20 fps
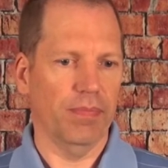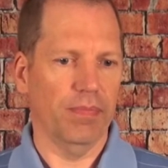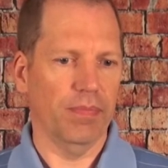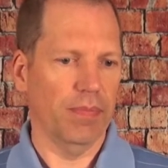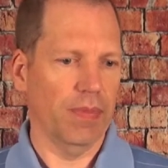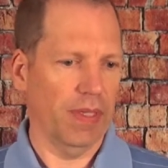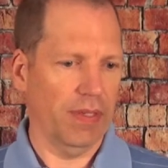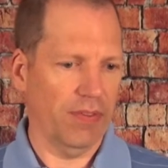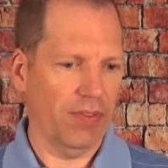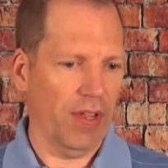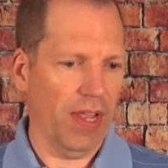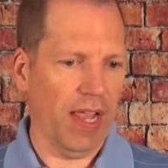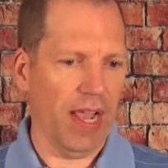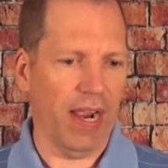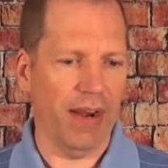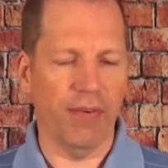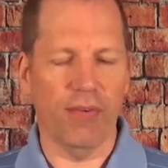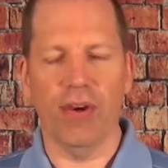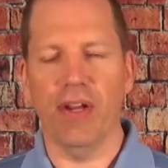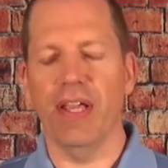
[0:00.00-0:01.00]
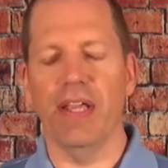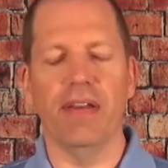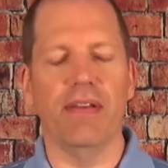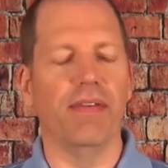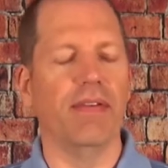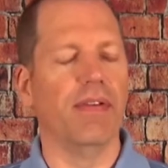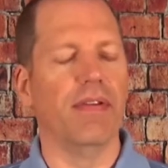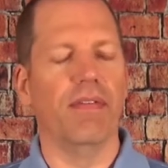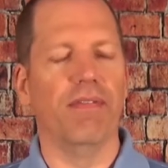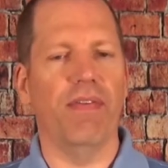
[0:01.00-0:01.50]
let's say I read
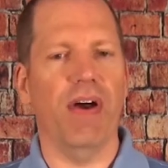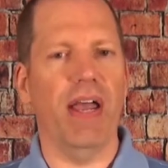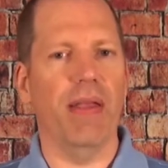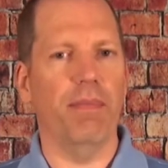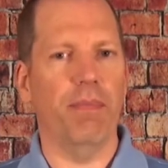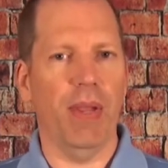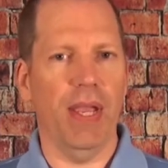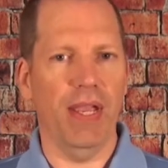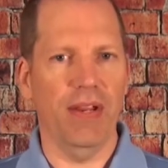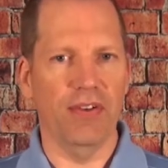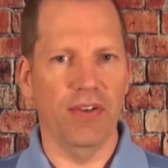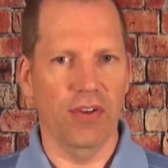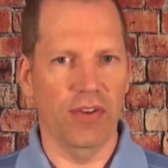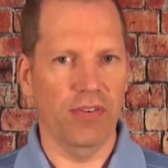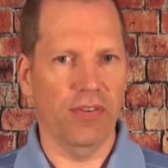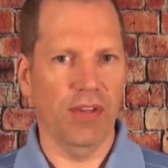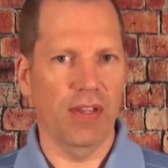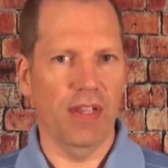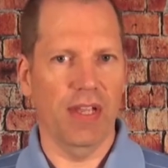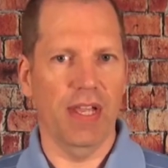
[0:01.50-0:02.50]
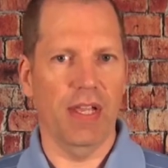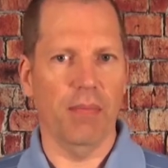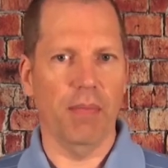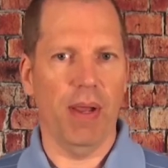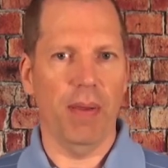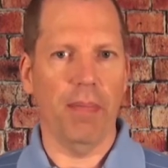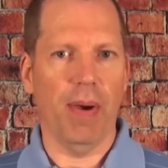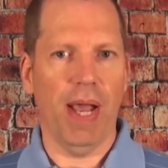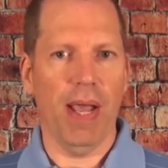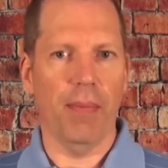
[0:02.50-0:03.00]
5 pages in my
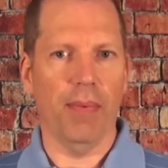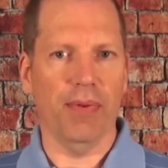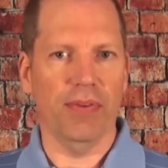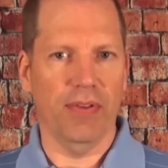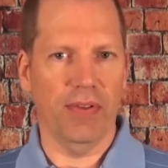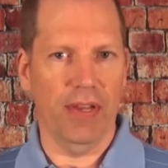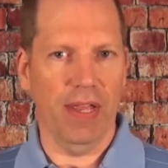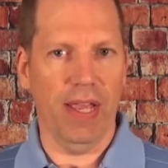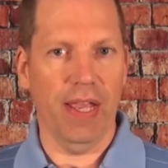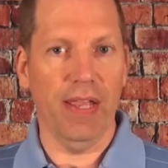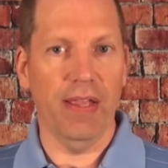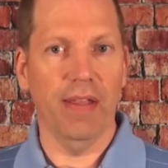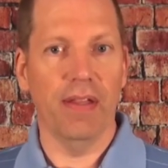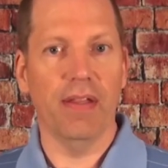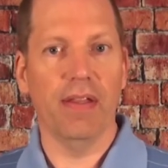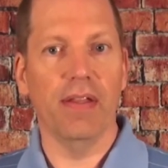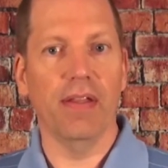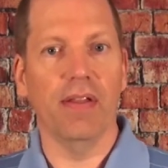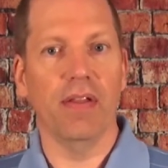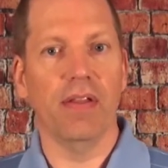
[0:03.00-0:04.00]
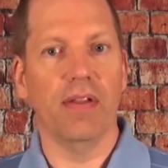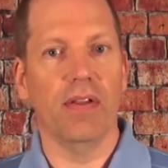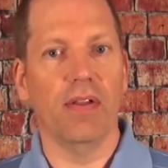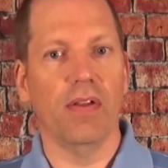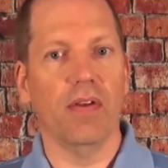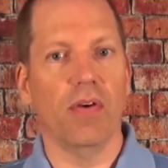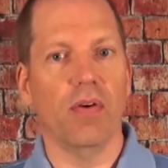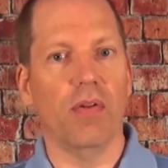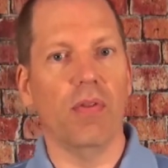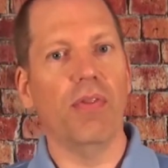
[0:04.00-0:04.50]
Bible today,
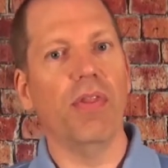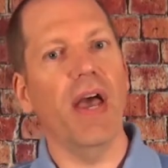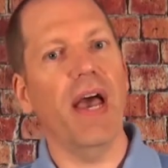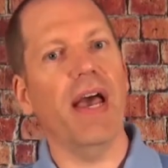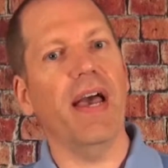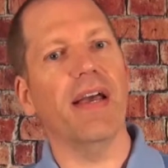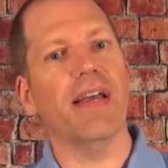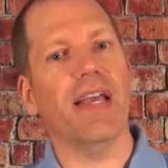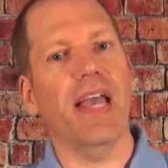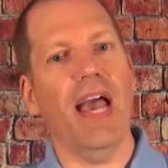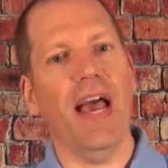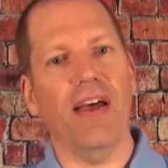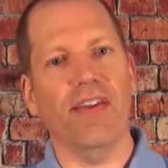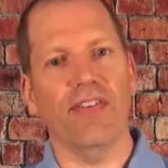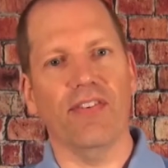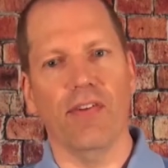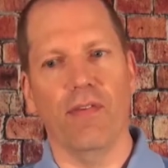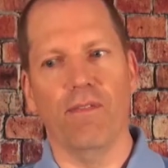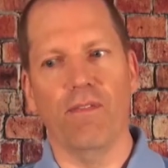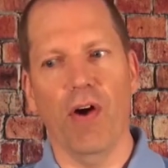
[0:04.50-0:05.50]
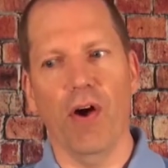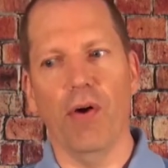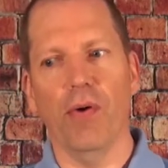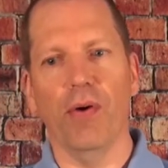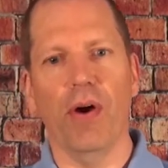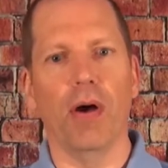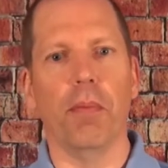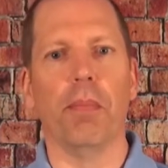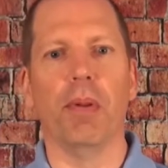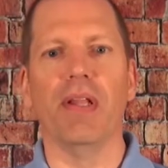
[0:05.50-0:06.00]
that casts a vote,
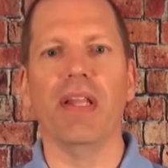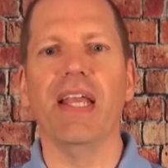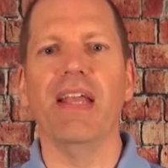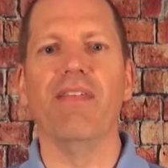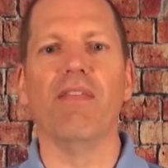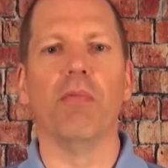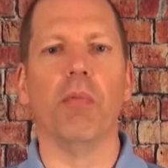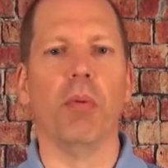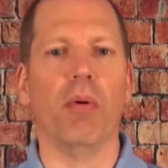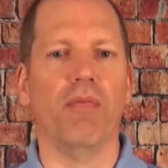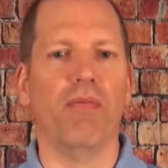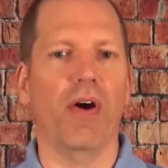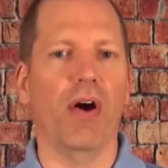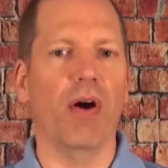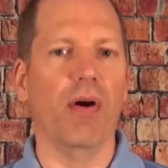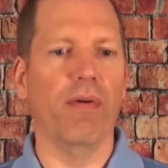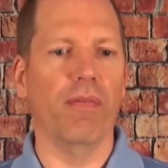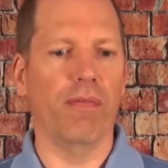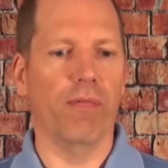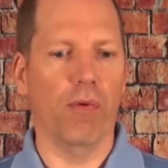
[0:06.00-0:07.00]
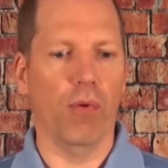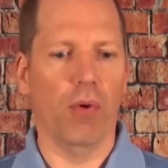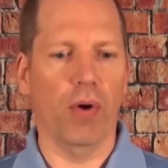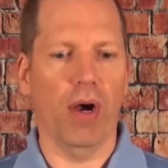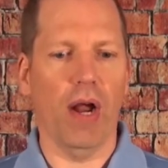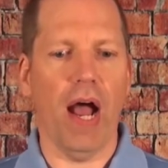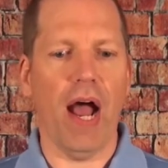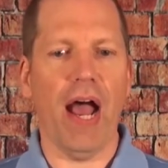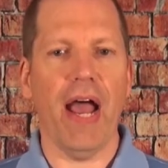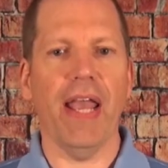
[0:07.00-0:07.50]
a believable vote
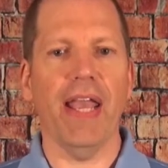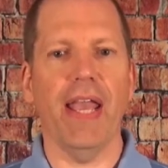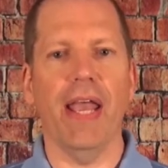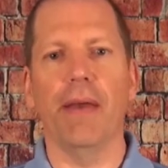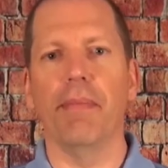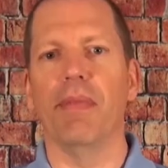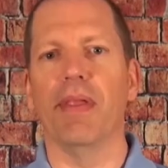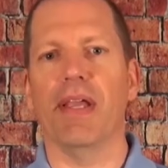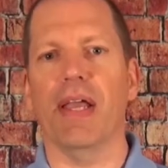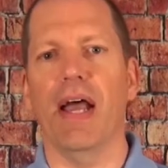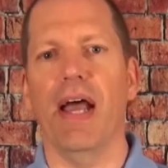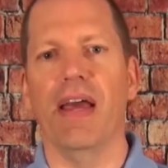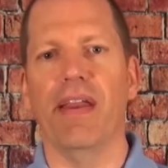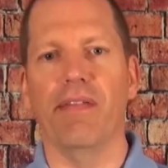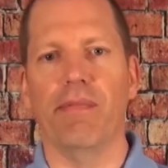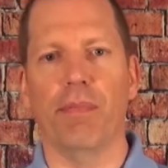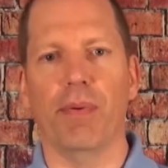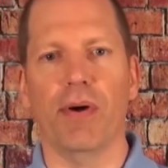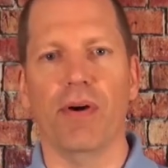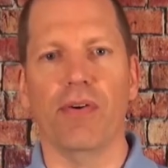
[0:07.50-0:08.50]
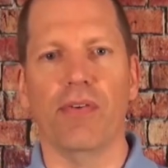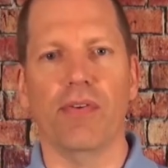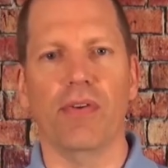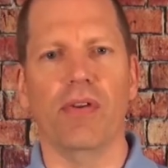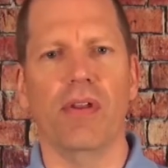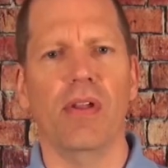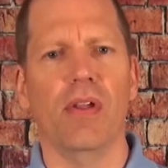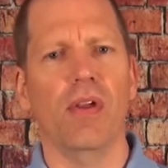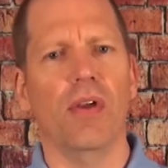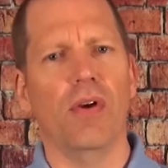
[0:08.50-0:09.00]
for I am the kind of person
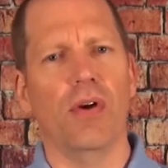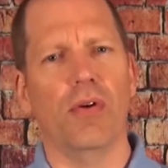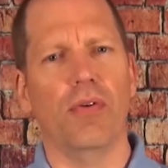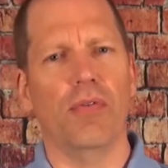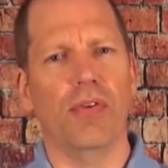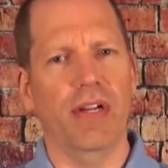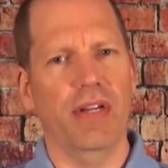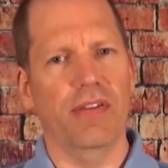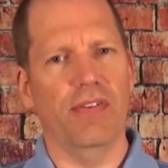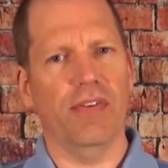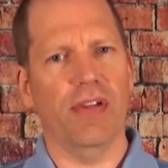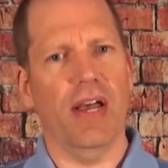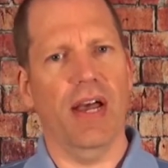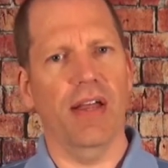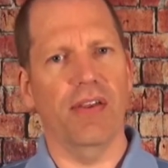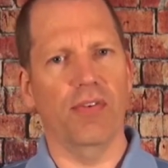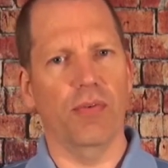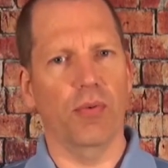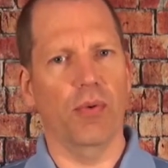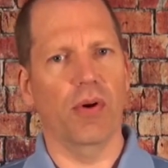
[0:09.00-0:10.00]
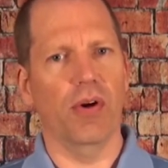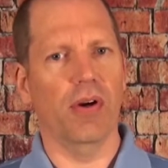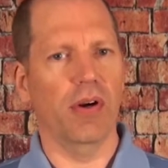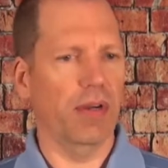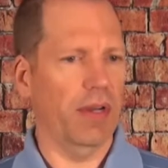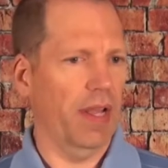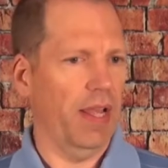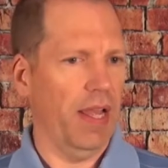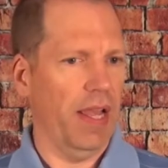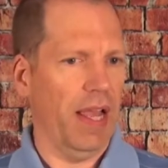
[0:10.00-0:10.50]
who reads God's
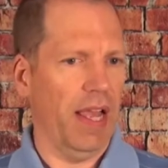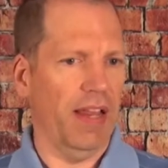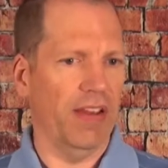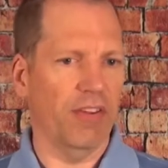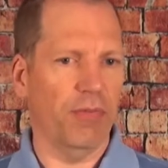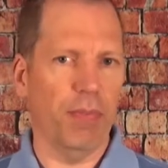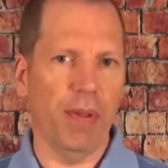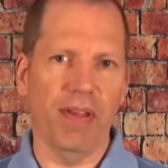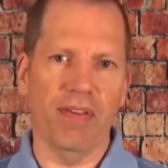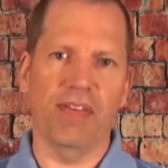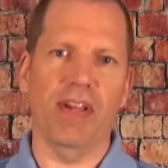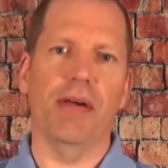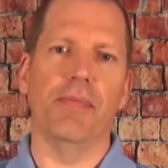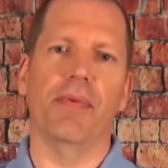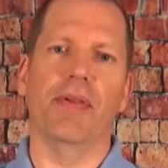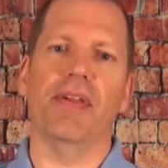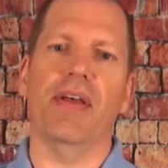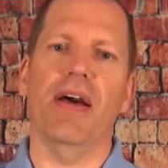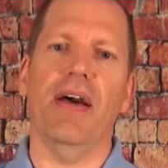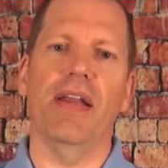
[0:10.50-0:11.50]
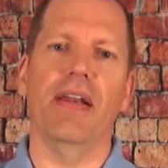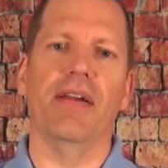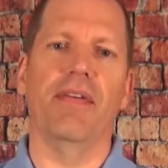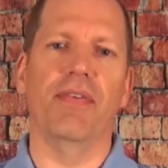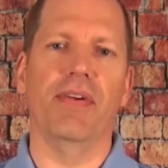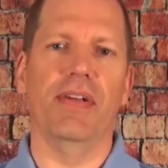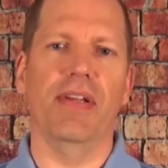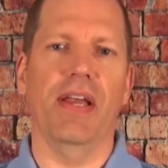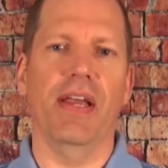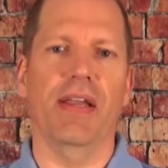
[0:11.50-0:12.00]
word and spends time with God
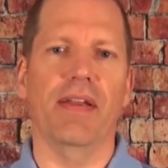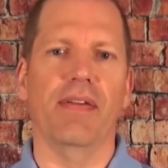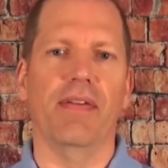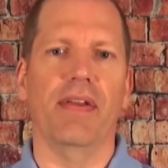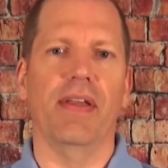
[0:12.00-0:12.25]
every day.